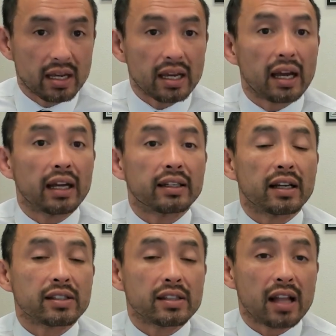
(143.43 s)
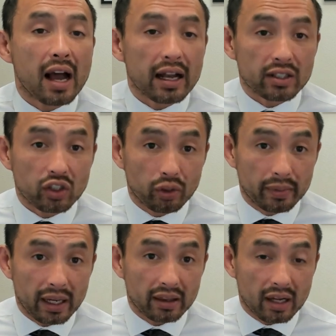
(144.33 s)
It does not
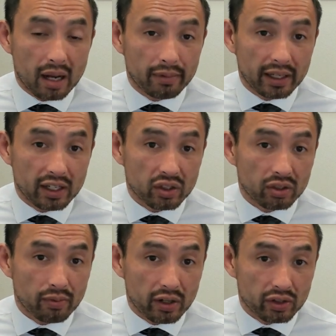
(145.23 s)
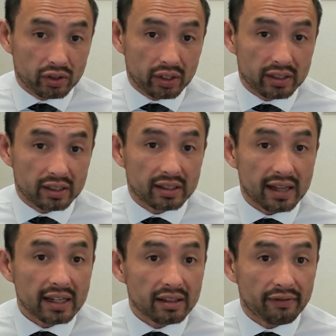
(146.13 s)
terminate the obligation to register as a
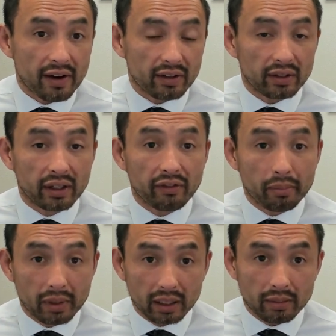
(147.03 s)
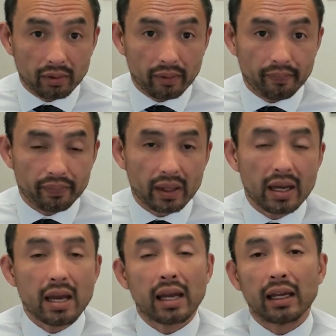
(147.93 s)
sex offender if applicable.
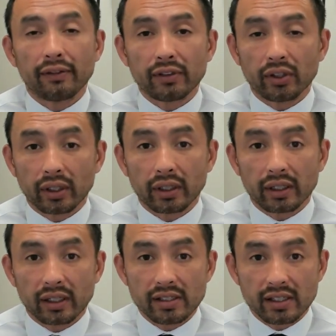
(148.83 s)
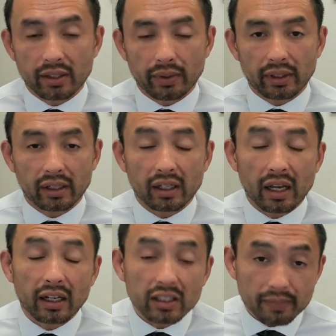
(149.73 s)
If you're considering an
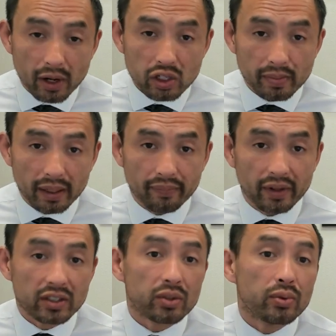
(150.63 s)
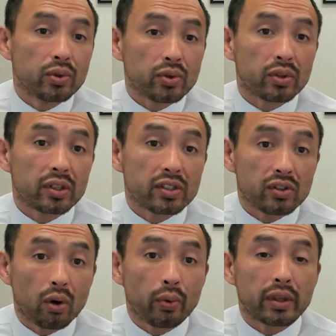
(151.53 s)
expungement, it's crucial to
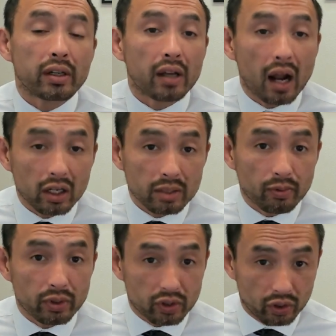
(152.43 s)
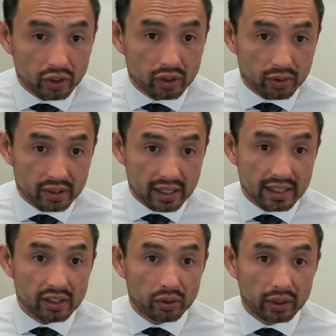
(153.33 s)
consult with a knowledgeable attorney to
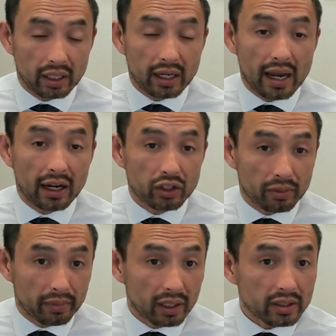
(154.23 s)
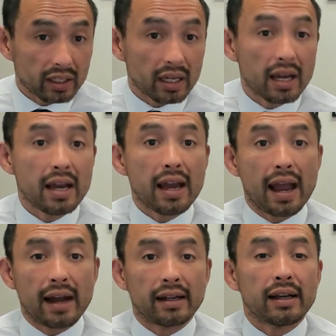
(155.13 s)
assess your eligibility
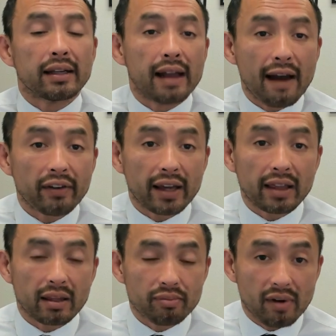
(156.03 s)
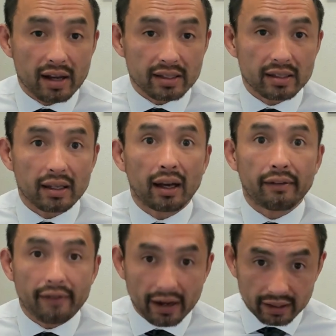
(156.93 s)
and navigate the process
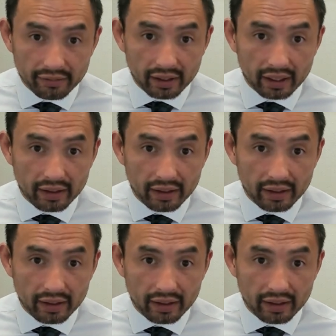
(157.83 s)
effectively.